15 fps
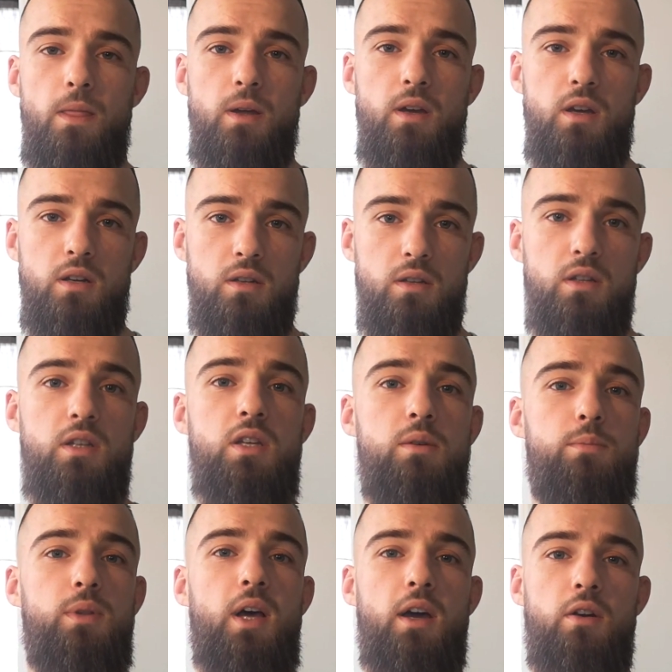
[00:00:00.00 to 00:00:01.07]
and
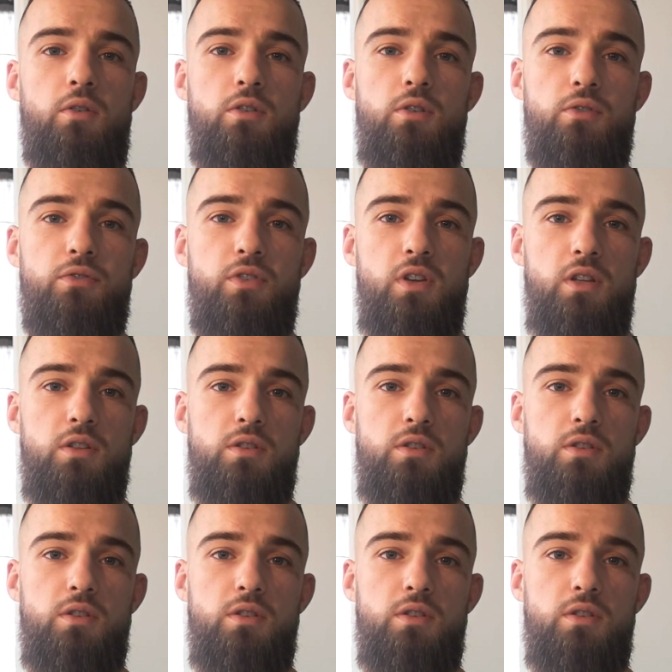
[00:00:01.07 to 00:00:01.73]
keep light on your feet.